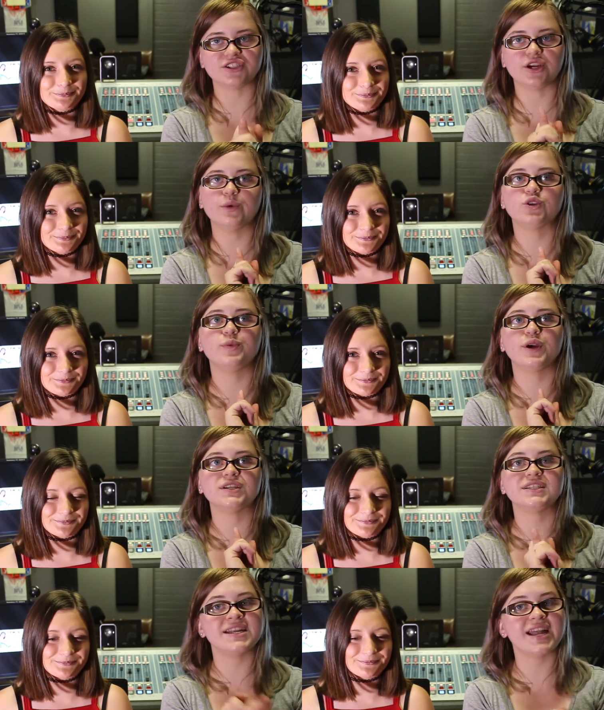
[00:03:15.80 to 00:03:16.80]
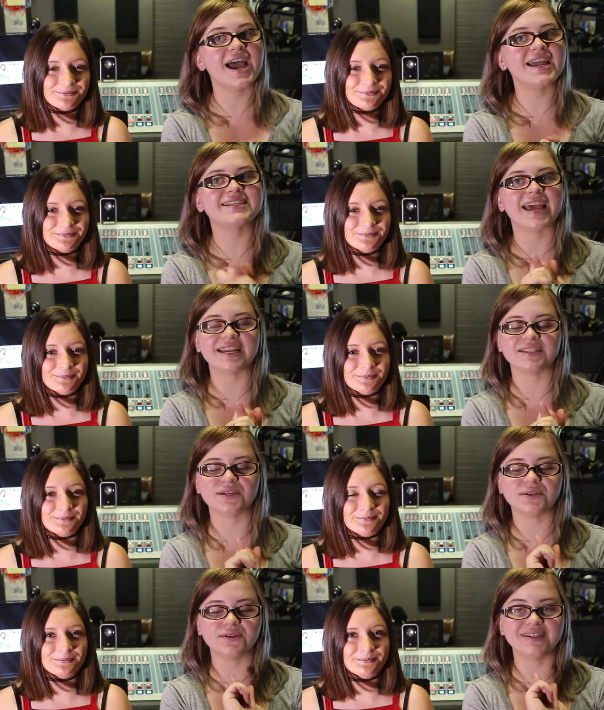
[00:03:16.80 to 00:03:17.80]
Speaker 1: show which will be on tonight, 8
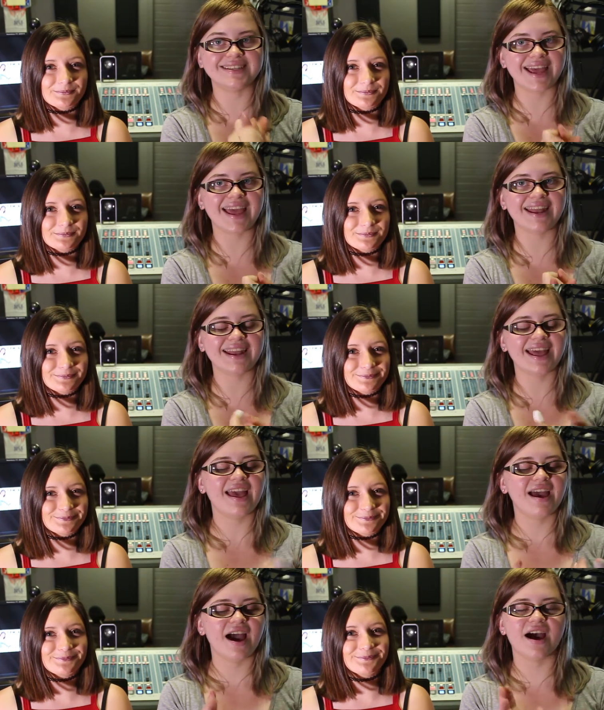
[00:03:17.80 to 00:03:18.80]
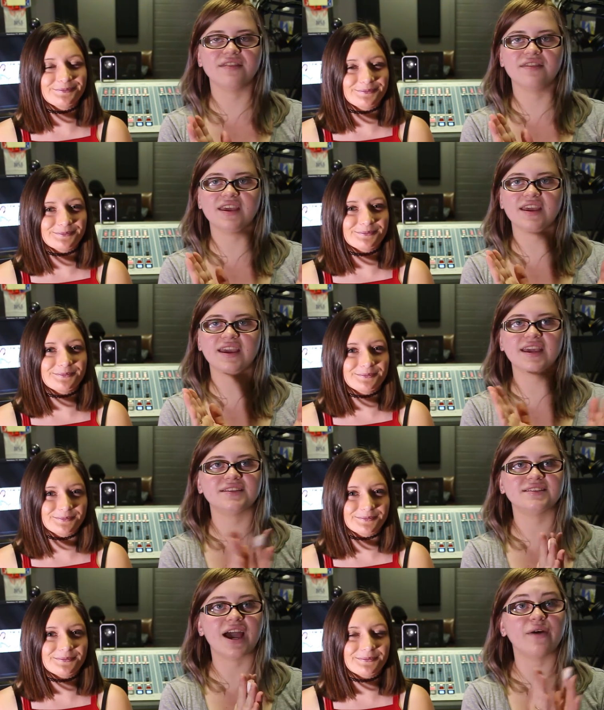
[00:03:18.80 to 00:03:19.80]
till 10. The
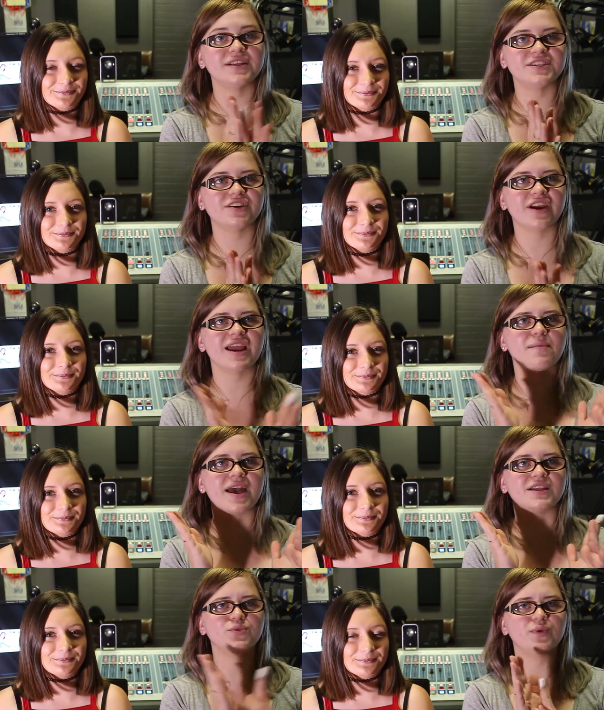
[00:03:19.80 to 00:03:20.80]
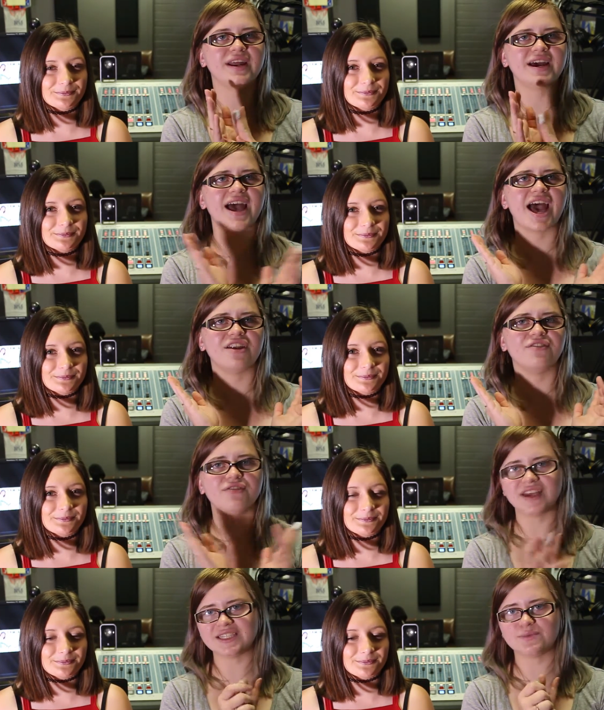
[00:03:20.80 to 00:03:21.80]
our Instagram and Twitter and
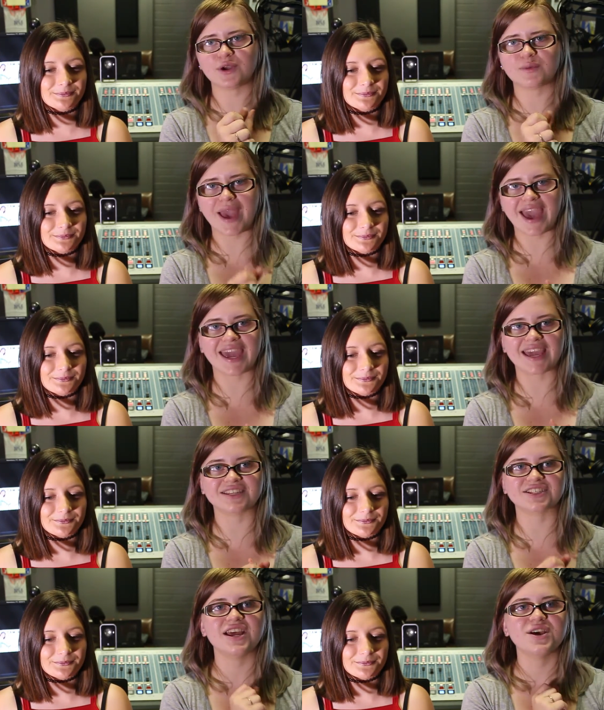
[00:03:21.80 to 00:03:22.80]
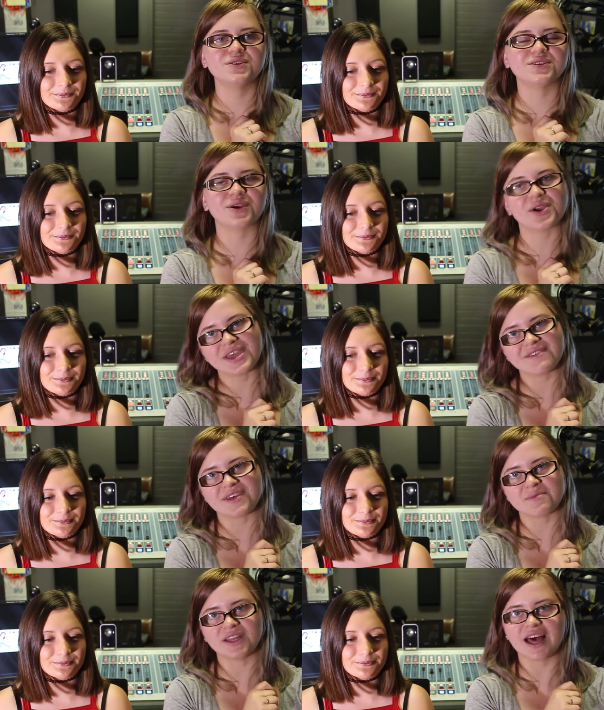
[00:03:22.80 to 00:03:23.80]
Facebook page. So go give
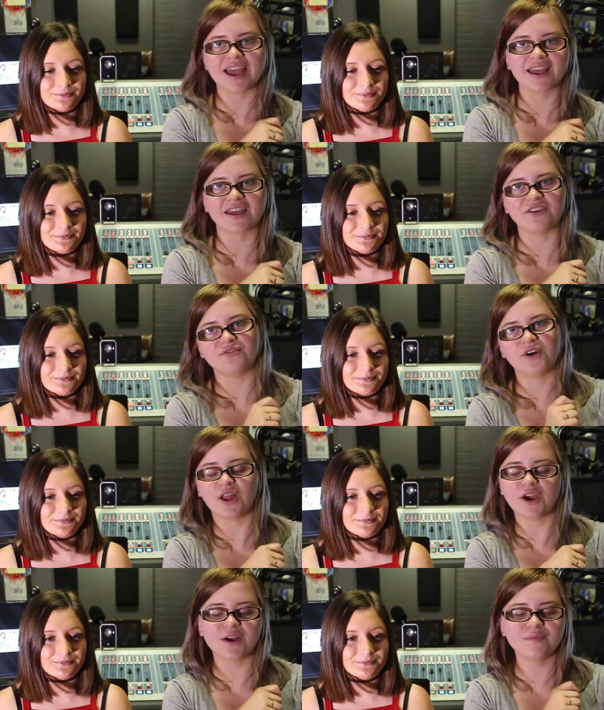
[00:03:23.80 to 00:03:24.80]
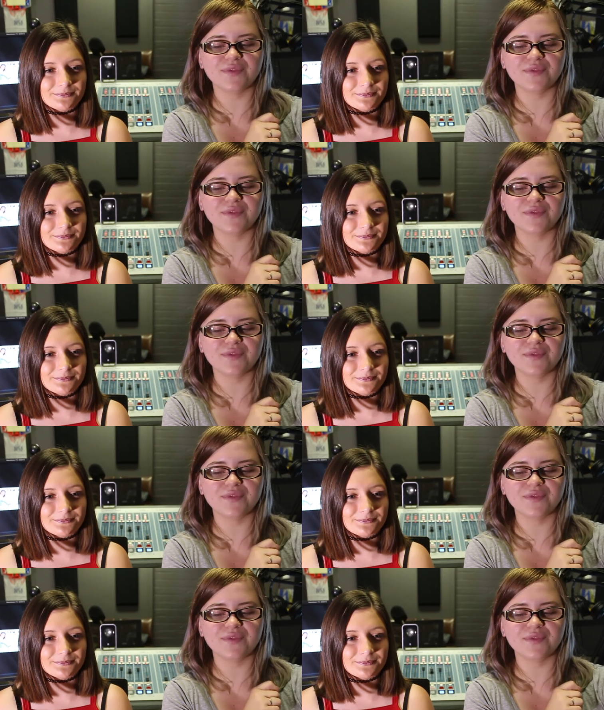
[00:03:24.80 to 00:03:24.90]
them a like and a follow.